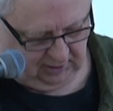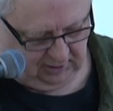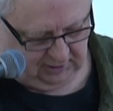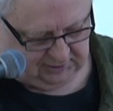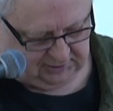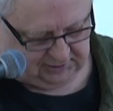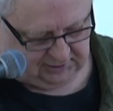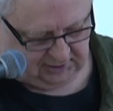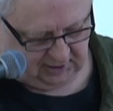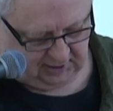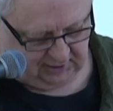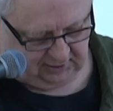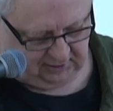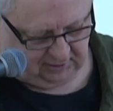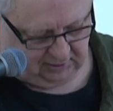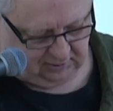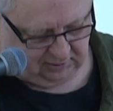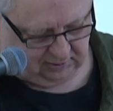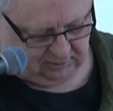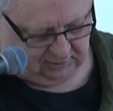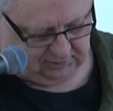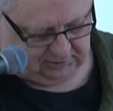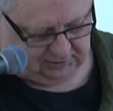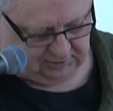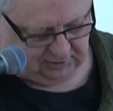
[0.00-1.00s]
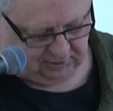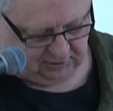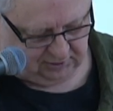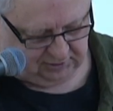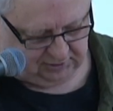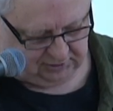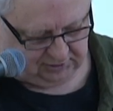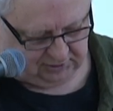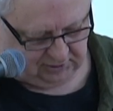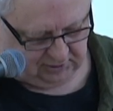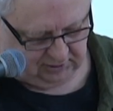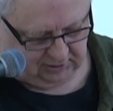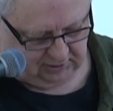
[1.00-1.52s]

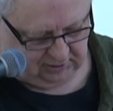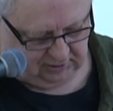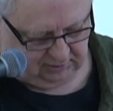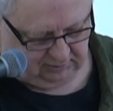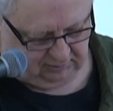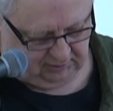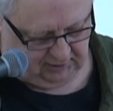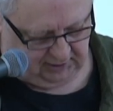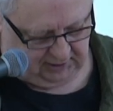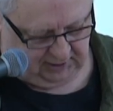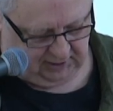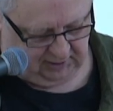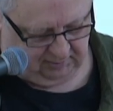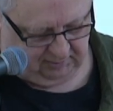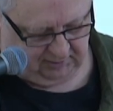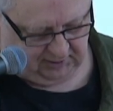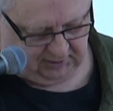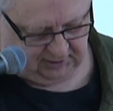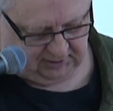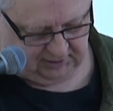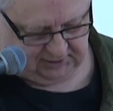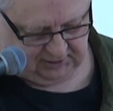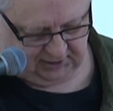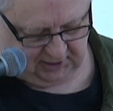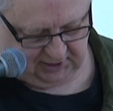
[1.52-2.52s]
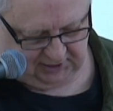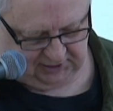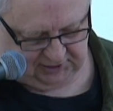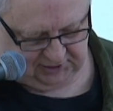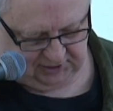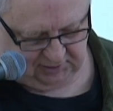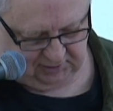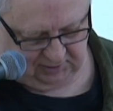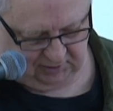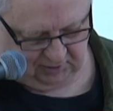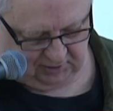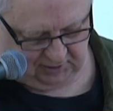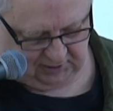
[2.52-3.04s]
Psychosocial
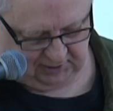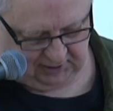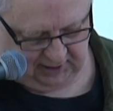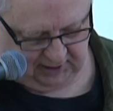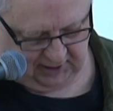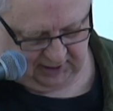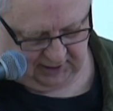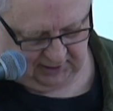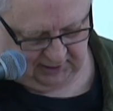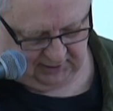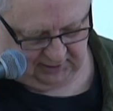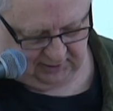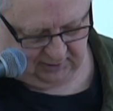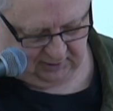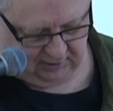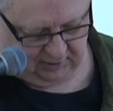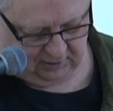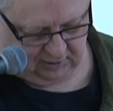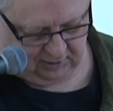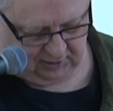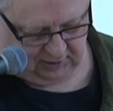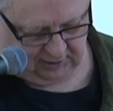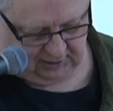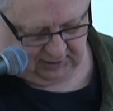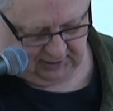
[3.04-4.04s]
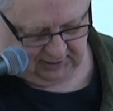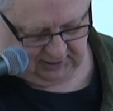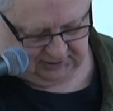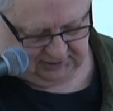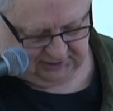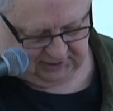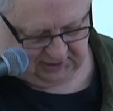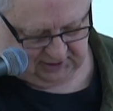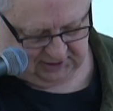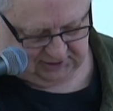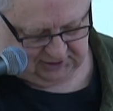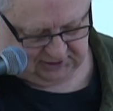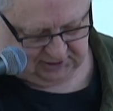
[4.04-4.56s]
Rehabilitation Canada
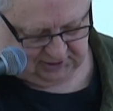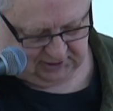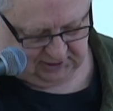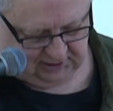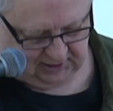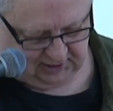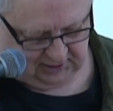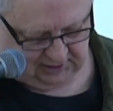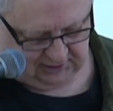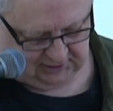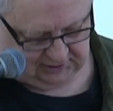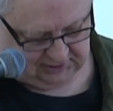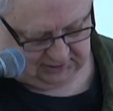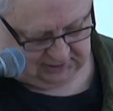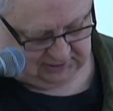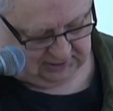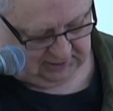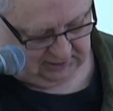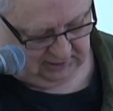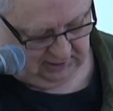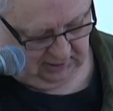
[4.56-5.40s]
organization as